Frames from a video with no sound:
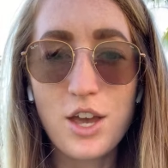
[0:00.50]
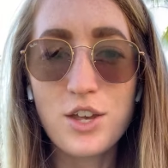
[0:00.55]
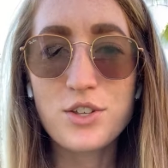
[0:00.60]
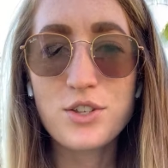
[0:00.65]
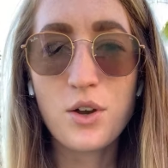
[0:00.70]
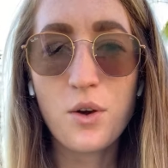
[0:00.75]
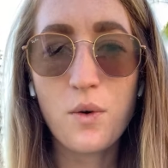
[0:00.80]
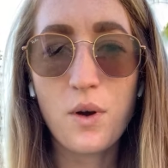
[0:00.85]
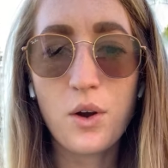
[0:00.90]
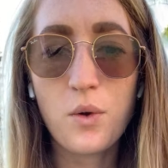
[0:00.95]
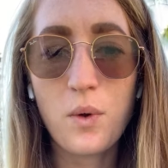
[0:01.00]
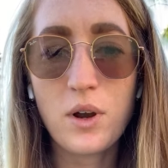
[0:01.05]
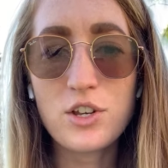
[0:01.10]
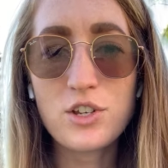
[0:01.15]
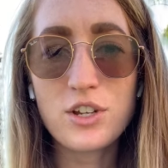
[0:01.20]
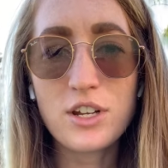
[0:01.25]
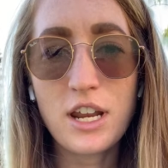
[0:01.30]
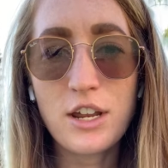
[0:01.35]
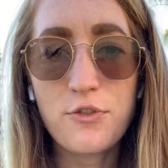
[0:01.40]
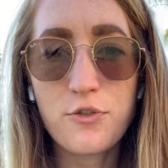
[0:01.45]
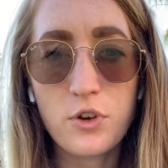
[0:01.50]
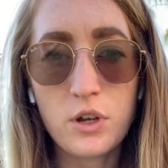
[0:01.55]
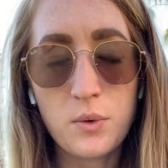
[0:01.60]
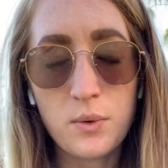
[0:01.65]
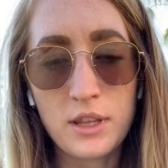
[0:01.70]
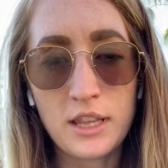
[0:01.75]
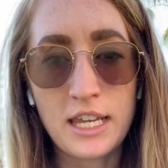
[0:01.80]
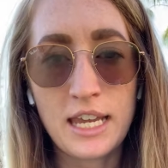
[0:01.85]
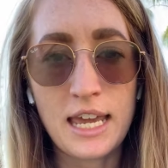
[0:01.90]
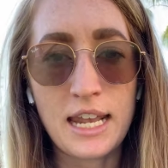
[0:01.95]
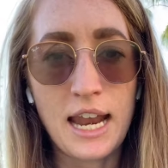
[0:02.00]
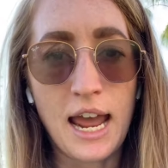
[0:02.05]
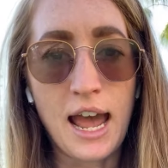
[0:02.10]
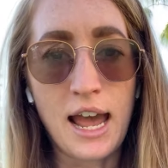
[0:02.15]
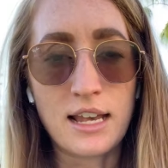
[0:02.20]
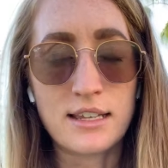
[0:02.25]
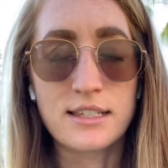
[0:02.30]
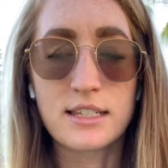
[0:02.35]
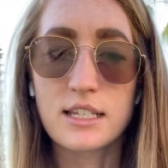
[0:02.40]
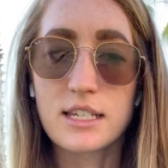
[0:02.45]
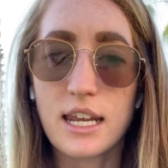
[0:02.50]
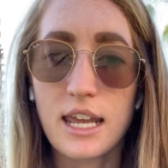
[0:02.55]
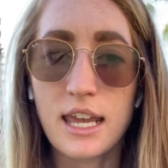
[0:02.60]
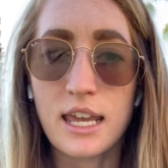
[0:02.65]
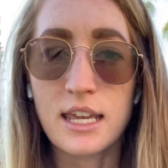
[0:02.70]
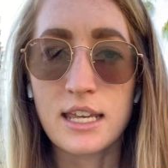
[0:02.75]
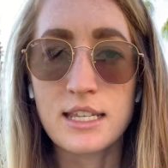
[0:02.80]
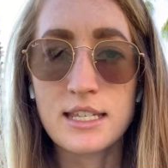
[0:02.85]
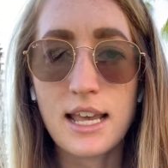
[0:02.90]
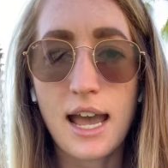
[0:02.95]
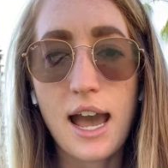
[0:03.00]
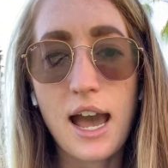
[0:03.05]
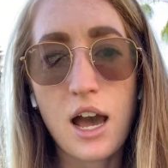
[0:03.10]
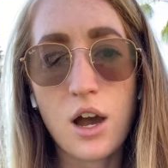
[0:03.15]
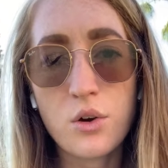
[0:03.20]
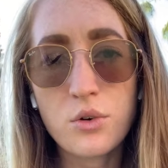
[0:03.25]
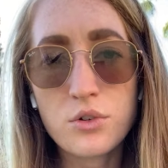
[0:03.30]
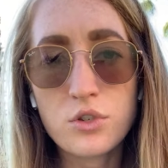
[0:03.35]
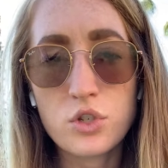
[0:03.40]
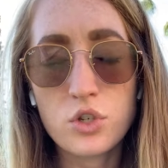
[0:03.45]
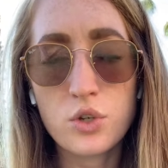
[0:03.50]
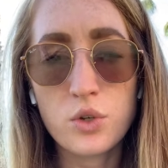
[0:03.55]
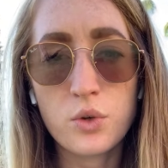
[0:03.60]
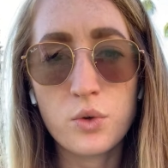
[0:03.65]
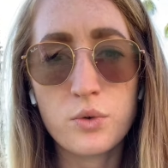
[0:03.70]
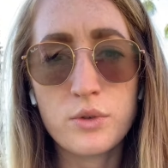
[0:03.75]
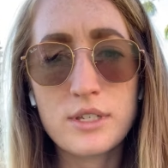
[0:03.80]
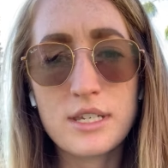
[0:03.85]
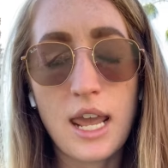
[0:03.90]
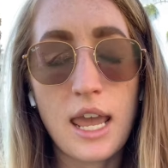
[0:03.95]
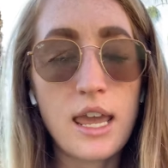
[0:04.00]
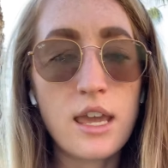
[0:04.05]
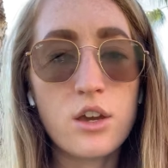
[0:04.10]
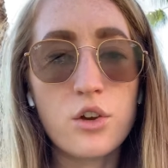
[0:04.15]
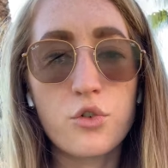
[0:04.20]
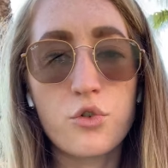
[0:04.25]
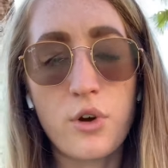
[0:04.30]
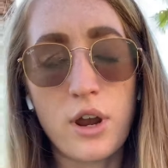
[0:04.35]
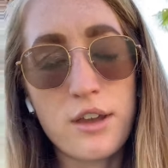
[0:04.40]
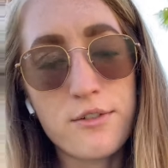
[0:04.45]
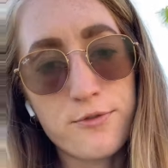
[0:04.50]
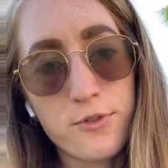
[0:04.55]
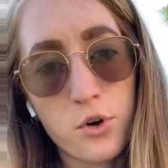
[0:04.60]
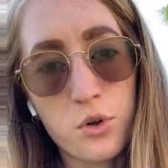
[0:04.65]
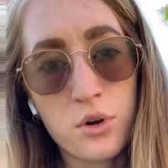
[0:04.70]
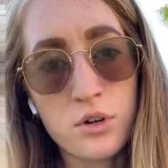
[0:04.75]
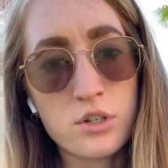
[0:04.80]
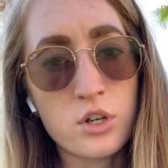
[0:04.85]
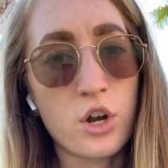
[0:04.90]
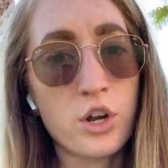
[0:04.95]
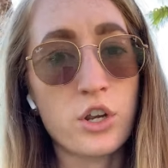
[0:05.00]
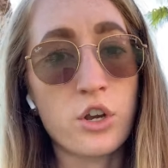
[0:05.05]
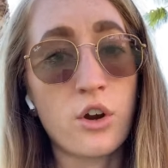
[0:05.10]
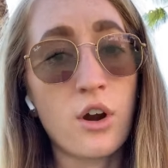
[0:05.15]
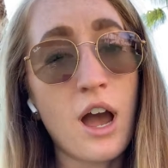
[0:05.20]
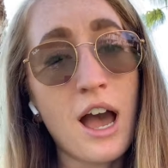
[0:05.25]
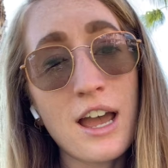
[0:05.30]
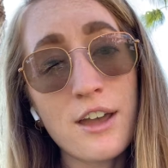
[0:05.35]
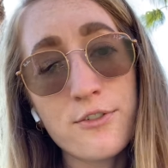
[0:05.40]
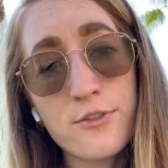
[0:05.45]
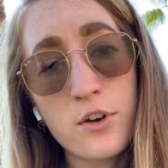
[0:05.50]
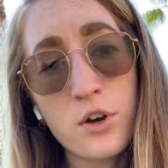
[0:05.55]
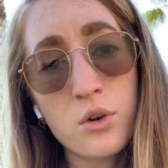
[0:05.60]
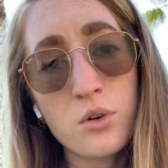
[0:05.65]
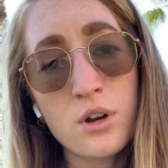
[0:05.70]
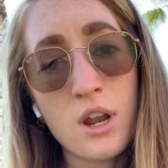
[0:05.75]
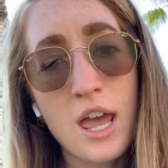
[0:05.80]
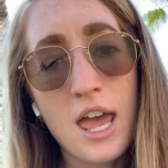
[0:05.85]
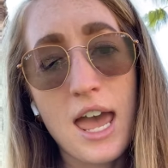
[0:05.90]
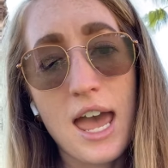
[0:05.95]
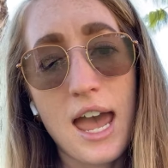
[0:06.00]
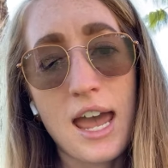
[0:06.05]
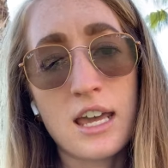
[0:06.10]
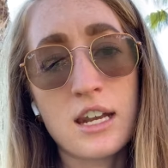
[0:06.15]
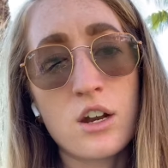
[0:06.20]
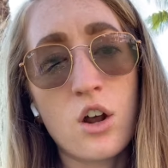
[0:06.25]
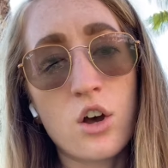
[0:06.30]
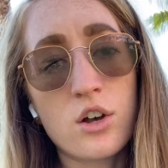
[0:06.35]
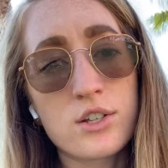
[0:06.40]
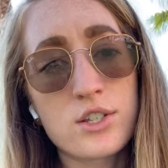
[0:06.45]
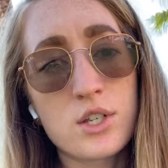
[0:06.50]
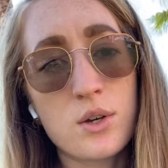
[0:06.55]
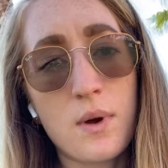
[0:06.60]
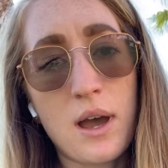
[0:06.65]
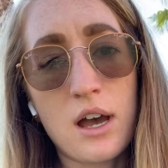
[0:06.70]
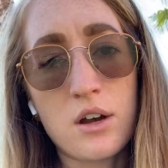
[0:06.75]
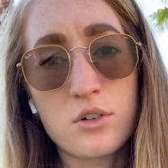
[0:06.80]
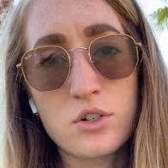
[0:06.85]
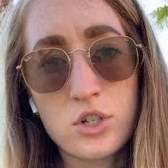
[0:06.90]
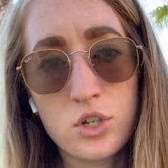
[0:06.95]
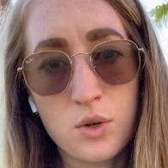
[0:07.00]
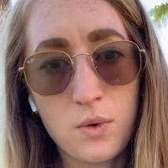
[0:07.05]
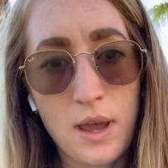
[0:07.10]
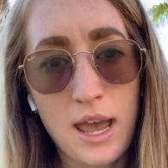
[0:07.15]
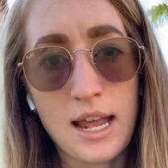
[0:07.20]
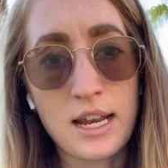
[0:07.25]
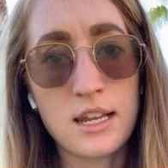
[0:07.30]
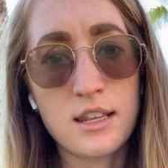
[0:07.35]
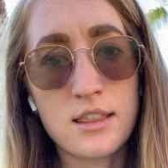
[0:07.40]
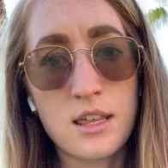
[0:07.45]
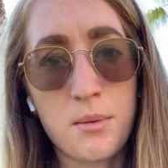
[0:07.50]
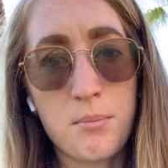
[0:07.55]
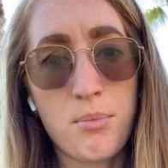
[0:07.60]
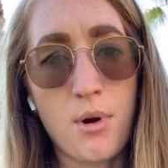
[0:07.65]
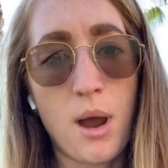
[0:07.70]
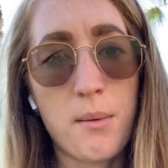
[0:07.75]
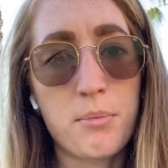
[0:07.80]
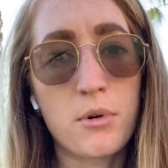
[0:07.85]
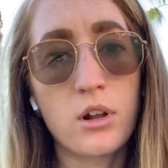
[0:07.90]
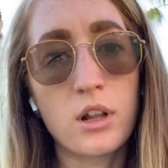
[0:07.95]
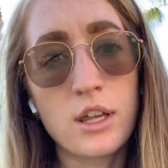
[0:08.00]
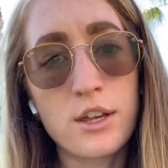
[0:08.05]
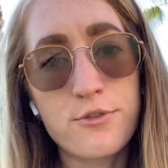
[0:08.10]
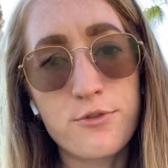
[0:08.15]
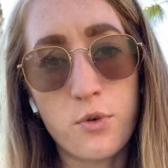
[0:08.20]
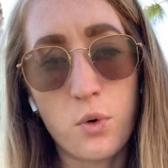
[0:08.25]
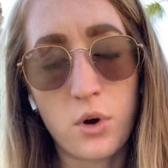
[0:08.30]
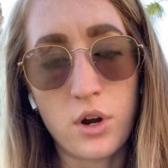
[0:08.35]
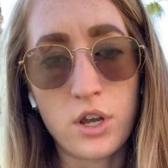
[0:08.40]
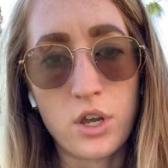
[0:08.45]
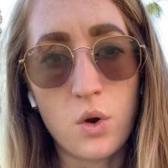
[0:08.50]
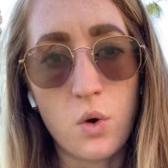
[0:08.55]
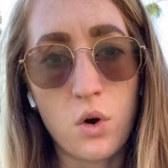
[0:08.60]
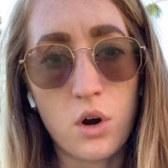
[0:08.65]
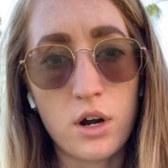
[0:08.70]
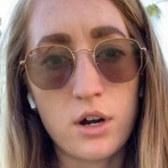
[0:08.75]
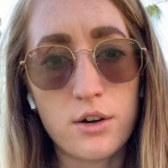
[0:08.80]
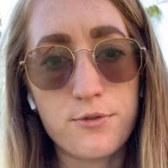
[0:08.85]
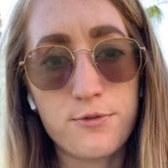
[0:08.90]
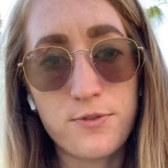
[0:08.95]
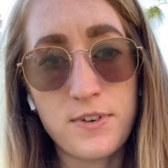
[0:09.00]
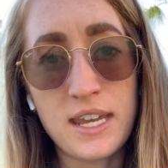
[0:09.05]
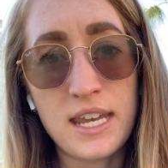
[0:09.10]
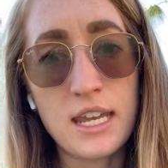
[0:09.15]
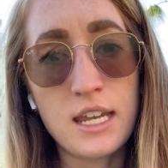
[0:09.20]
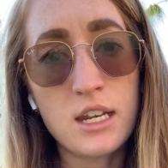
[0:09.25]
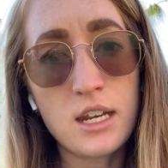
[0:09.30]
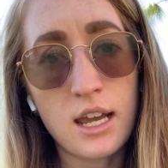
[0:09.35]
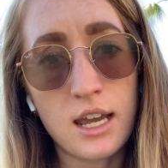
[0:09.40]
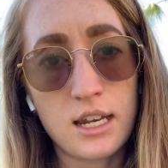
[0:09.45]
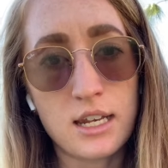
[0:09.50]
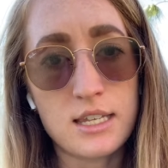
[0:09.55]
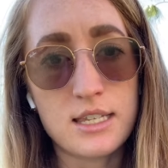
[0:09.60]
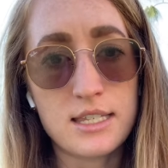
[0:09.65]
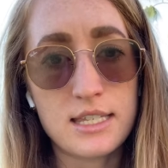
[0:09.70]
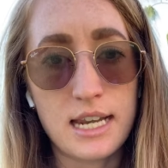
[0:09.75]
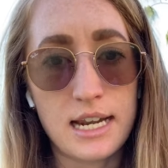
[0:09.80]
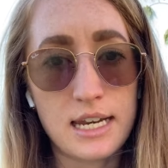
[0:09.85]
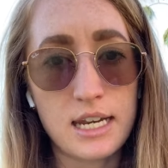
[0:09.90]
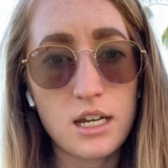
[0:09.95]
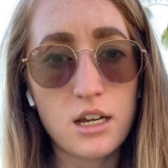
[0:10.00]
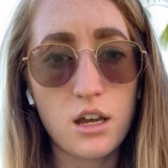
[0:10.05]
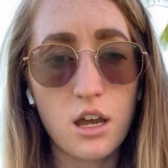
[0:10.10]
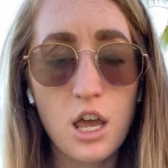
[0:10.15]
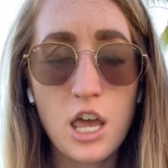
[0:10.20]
So, a question I frequently get asked is how to take great photos on your iPhone and also how to edit them properly for your feed and aesthetic.